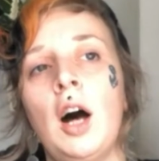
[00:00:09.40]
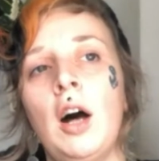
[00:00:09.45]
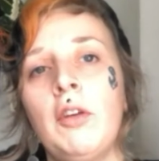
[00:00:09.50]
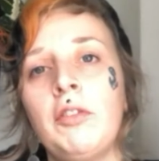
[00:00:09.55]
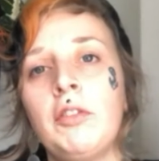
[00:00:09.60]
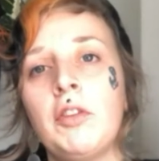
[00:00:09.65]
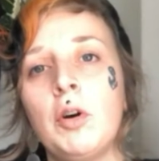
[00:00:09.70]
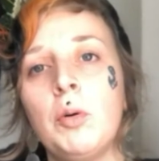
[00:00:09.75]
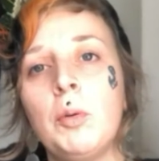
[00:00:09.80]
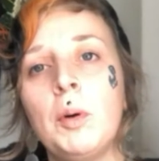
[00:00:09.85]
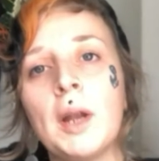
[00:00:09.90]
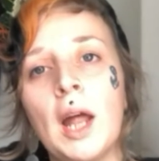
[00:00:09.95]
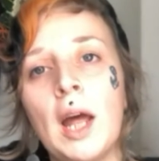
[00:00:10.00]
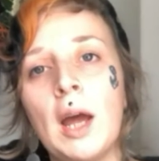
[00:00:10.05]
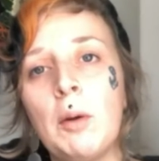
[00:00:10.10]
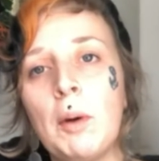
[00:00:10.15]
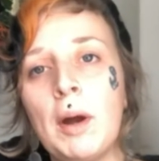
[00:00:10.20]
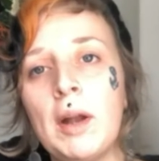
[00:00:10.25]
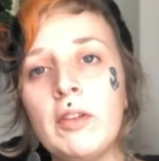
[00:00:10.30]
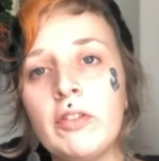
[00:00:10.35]
So when I
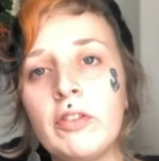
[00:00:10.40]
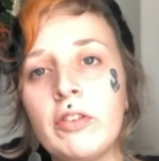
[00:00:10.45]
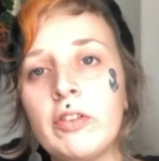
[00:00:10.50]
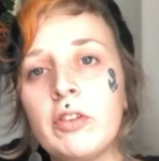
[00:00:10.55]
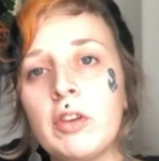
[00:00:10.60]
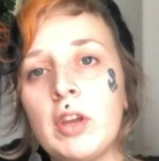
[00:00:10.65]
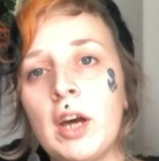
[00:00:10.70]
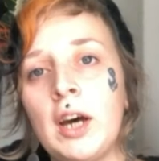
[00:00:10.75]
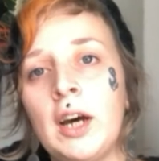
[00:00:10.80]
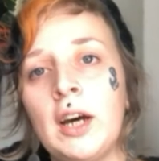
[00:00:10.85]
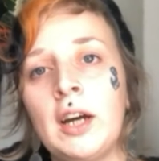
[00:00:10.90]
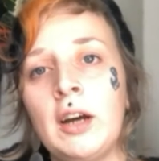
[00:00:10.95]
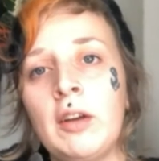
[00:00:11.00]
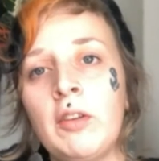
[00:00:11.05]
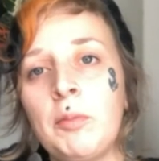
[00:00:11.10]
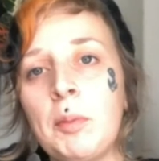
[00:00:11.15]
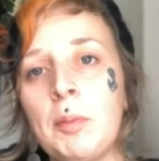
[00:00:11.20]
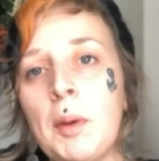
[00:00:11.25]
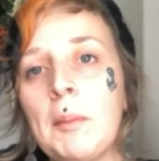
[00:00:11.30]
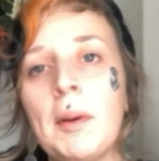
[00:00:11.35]
went, I
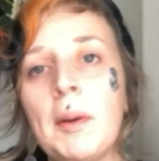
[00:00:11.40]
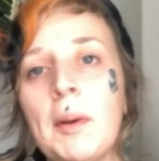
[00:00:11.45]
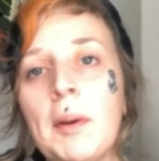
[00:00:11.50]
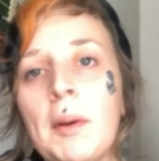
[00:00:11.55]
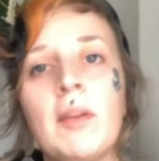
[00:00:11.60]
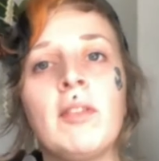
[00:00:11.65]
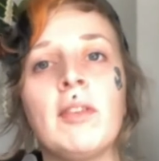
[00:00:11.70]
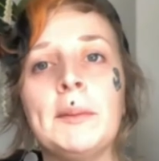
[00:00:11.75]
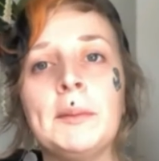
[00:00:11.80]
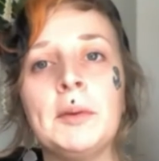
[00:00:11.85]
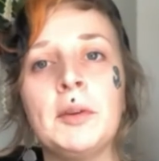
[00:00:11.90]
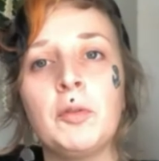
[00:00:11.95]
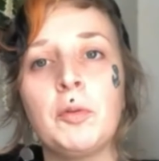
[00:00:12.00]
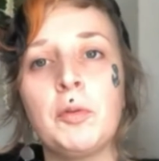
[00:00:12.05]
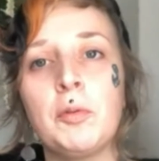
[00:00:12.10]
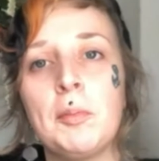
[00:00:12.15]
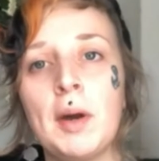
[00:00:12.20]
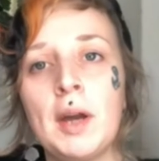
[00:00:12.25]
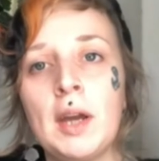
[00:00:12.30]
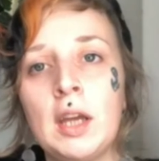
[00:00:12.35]
spent my summers with
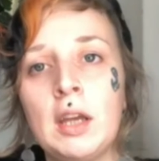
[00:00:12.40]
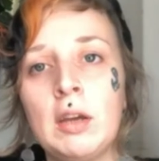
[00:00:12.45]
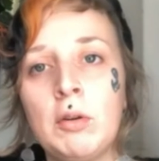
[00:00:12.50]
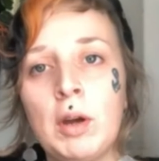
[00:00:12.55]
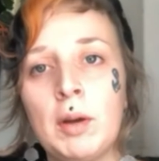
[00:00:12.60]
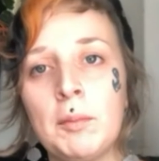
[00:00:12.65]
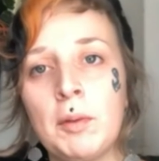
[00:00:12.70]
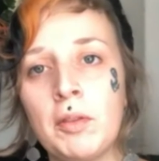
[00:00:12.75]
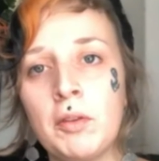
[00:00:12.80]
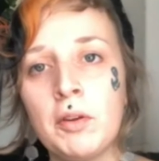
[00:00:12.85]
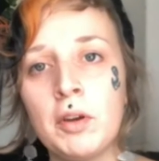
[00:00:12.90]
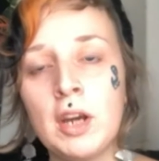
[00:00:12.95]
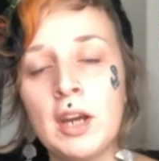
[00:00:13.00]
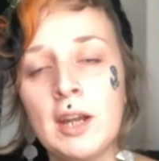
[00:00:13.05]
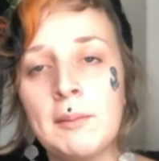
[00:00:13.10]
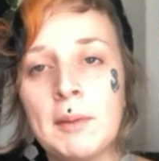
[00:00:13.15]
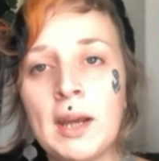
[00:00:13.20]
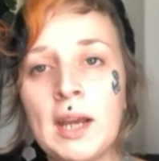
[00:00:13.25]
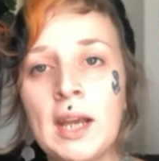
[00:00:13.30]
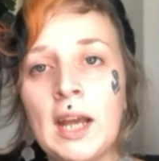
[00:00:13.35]
my grandmother and
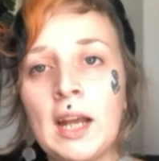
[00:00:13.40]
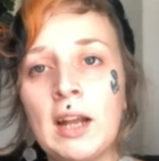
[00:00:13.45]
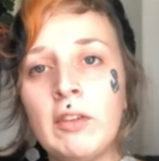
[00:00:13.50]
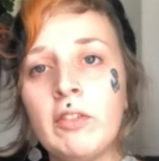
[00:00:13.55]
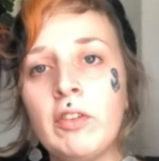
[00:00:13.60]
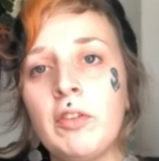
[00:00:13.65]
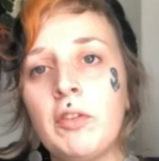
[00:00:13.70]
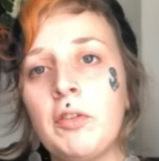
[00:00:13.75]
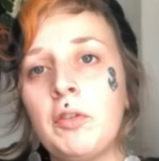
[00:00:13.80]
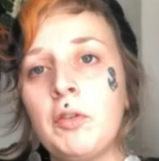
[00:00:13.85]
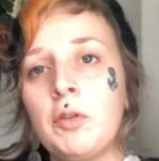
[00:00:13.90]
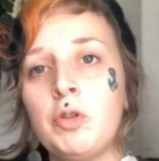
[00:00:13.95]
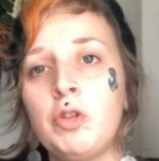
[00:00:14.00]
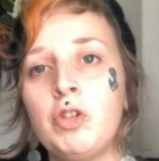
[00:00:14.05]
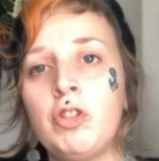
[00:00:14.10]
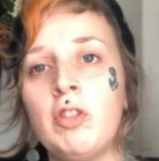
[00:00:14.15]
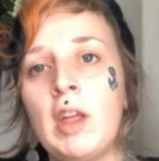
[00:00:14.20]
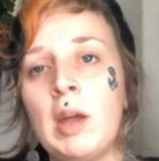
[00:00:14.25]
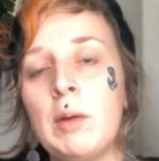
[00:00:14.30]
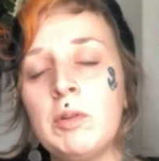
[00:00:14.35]
my aunt. So
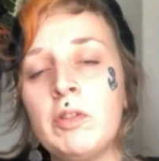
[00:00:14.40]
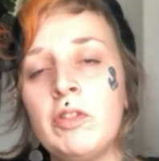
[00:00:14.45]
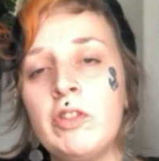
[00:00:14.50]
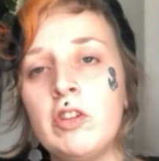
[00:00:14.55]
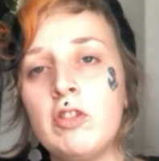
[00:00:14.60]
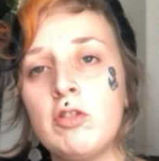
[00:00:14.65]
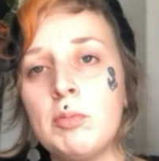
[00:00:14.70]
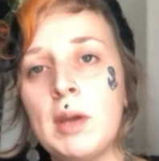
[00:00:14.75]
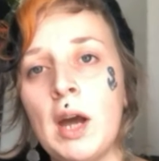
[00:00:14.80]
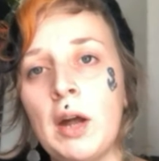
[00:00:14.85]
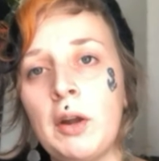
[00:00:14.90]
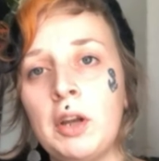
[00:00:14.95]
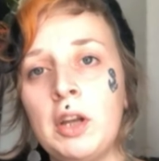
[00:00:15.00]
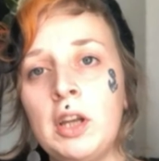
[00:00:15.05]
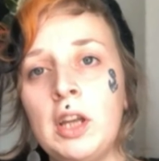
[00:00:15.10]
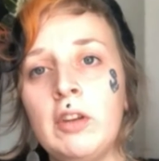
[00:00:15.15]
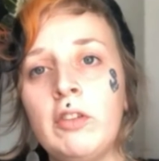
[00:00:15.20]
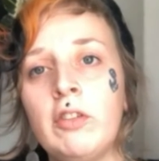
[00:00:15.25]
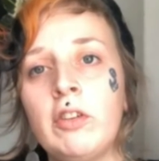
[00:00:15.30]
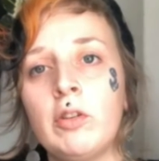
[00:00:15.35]
they would teach me how to
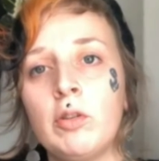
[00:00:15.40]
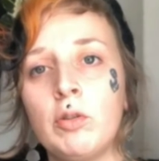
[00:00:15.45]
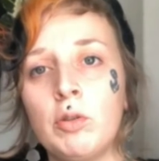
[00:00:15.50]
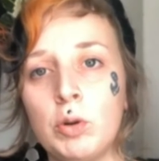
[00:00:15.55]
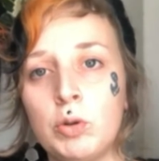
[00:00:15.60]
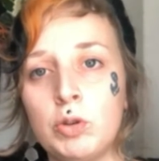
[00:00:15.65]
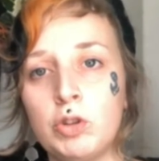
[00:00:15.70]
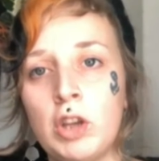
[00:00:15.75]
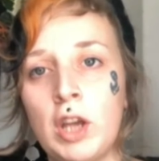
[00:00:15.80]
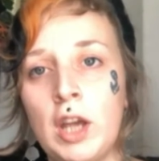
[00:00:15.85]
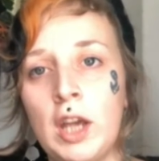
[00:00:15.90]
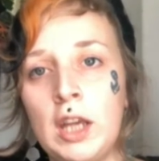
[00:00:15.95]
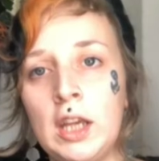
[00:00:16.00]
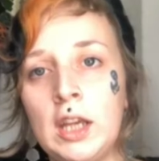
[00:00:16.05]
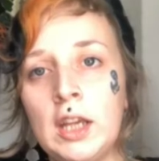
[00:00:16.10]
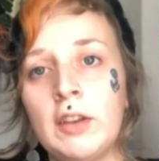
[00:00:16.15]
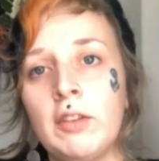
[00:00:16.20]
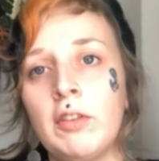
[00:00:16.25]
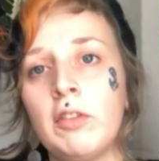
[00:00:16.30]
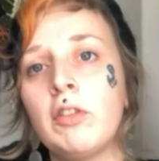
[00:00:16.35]
knit and crochet
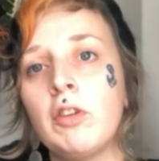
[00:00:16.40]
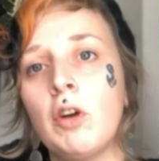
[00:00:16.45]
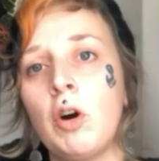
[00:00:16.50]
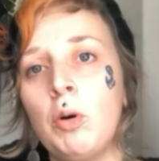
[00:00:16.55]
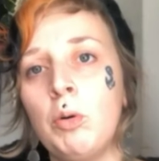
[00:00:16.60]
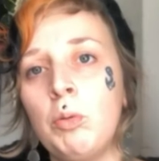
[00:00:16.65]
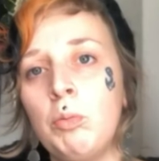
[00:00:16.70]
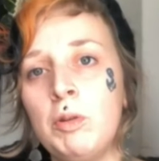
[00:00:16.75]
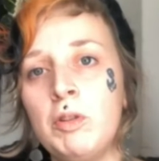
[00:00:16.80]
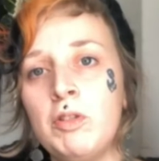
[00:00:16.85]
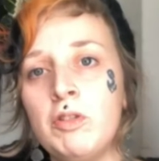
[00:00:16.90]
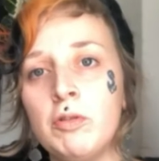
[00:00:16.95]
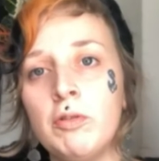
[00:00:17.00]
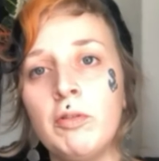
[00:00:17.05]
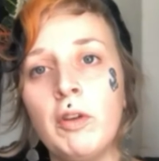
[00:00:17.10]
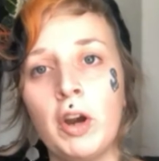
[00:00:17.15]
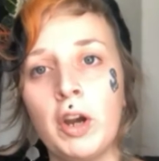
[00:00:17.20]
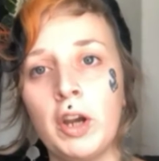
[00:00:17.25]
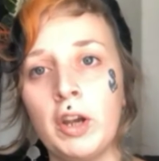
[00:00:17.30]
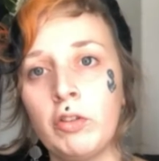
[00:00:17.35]
and sew. And we do
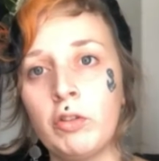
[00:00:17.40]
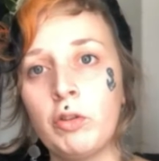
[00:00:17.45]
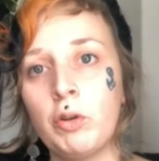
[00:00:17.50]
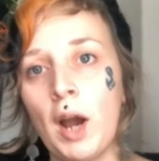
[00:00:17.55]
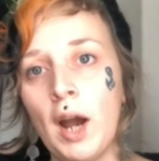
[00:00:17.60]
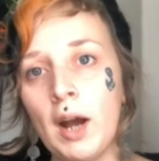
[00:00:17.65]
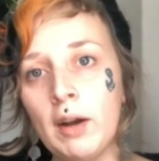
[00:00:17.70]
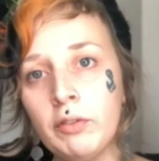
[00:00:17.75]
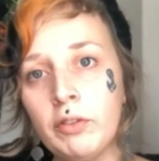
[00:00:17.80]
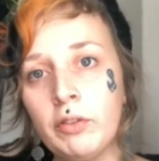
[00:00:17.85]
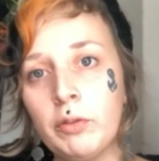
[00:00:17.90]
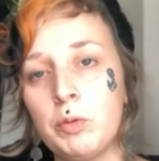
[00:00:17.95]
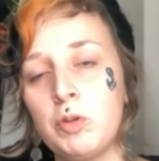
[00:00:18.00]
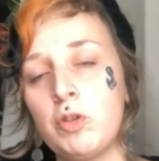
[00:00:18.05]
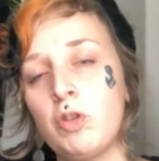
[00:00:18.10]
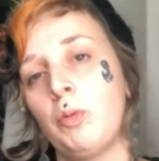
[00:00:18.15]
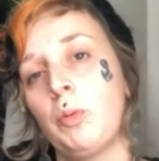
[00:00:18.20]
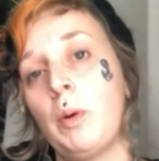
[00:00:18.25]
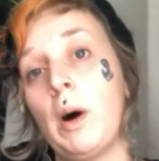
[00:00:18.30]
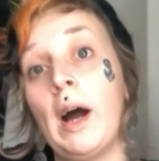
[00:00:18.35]
various crafts, which
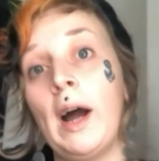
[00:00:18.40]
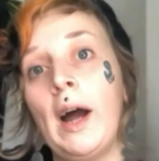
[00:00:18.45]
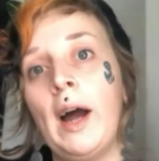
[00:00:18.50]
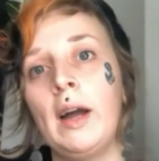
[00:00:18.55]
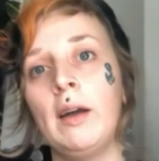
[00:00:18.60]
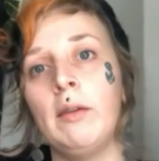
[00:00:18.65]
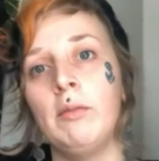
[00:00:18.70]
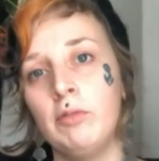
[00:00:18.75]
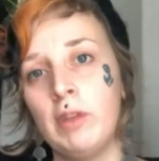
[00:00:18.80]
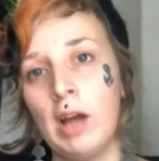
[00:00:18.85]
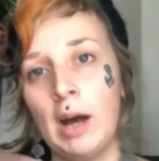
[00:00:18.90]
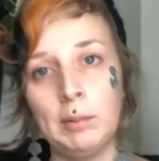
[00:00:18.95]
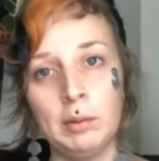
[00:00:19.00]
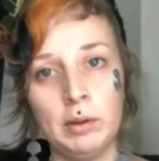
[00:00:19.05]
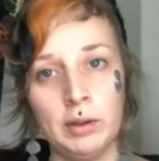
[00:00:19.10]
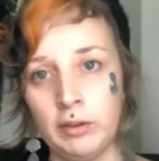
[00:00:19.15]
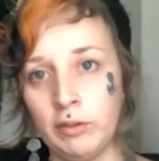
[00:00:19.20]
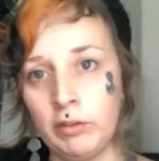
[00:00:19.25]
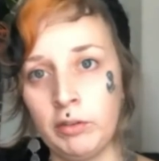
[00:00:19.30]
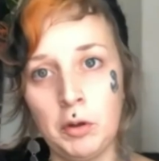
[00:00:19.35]
is why I dabble
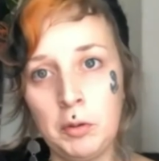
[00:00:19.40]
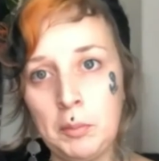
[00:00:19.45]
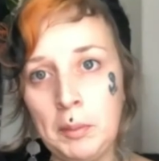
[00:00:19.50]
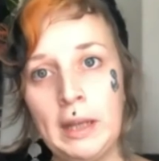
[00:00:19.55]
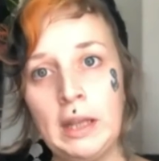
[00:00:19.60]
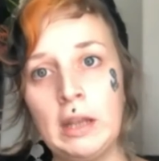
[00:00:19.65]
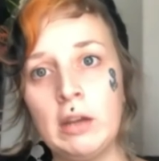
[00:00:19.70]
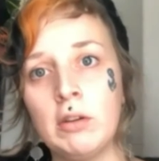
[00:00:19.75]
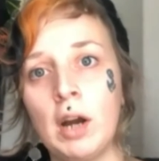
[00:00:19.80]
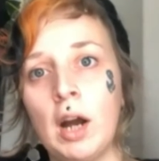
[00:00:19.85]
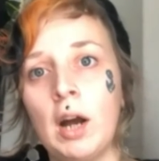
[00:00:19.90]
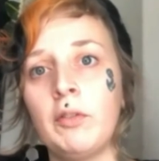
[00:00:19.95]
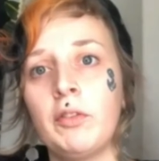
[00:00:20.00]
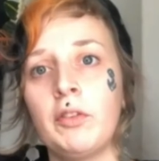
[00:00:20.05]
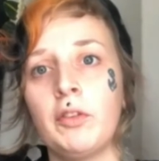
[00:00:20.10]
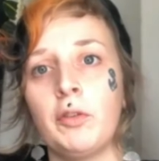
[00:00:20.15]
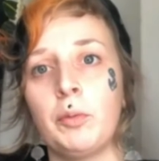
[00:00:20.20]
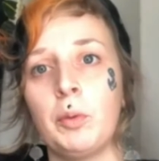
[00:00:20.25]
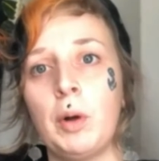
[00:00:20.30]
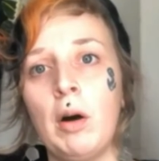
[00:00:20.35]
in so many crafts
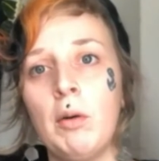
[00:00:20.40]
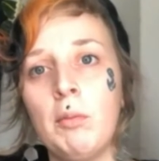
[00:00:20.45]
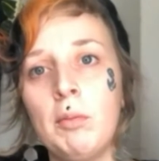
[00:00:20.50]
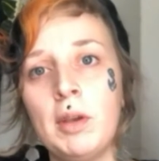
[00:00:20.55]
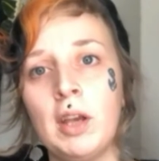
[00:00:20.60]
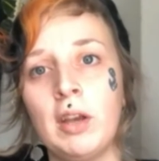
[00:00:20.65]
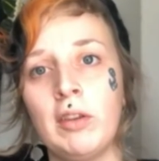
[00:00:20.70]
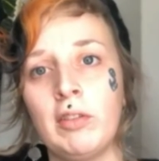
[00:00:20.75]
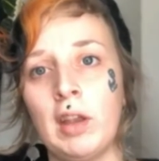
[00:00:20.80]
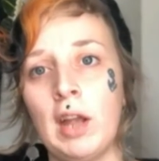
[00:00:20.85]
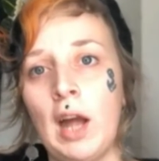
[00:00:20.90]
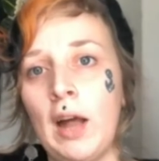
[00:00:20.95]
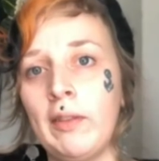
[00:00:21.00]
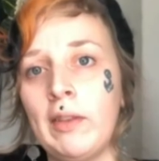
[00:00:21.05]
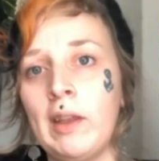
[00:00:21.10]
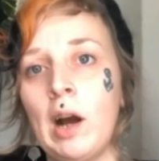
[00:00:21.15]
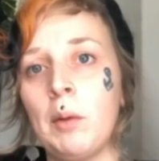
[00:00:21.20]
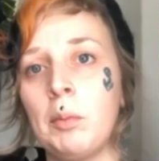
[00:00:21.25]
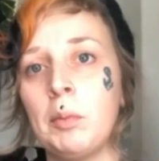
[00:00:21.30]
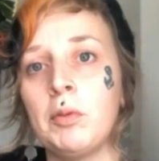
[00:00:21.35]
as well, because I had
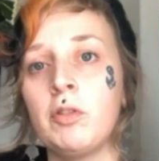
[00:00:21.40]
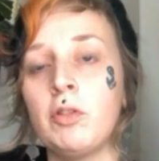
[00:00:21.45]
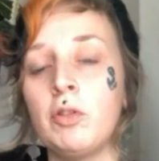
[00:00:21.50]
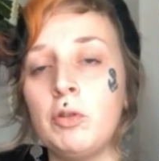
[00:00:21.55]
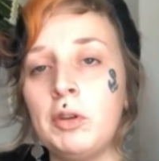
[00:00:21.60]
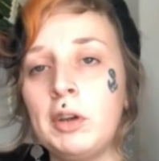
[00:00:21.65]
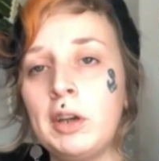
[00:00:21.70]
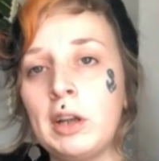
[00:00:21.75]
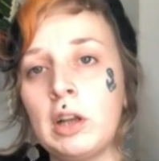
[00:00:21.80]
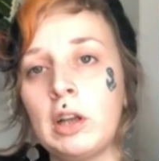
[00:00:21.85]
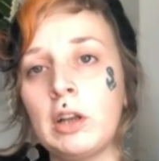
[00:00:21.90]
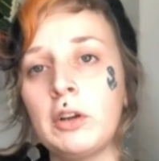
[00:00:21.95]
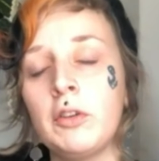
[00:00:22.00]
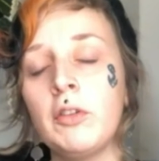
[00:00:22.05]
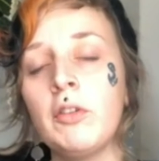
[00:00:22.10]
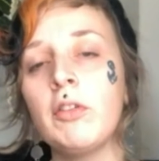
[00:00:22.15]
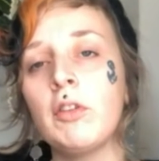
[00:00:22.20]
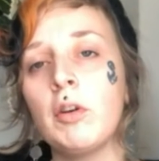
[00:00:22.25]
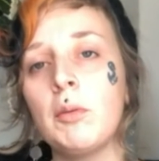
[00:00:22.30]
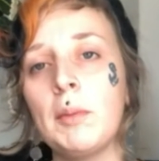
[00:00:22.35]
the opportunity to learn
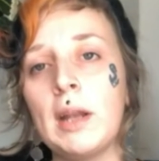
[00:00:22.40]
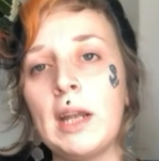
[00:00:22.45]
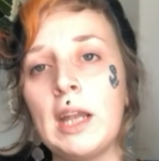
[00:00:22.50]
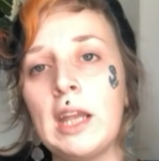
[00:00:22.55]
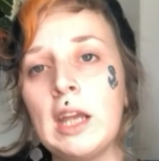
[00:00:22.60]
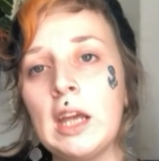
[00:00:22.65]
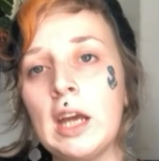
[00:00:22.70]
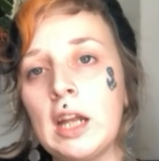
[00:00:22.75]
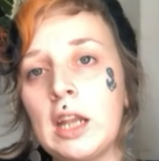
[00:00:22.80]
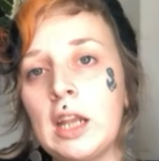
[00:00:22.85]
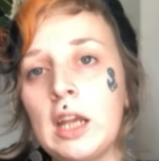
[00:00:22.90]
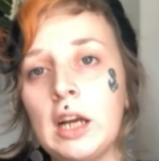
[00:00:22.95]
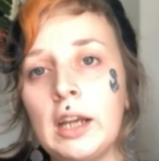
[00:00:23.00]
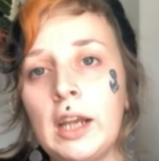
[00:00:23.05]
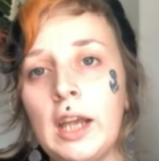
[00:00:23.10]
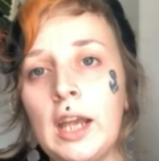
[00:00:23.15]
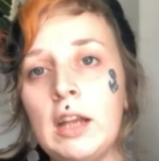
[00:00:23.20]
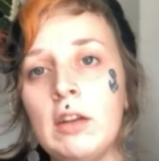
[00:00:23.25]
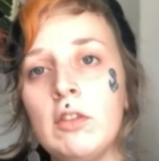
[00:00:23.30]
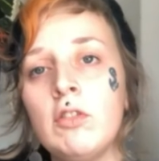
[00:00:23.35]
so many at a young
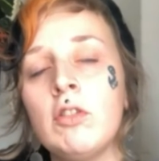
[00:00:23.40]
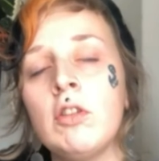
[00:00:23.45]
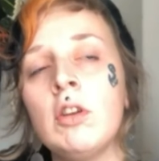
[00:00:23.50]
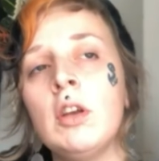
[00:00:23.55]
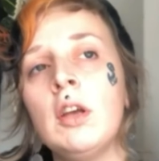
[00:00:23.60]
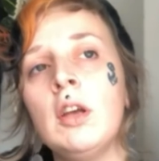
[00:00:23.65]
age.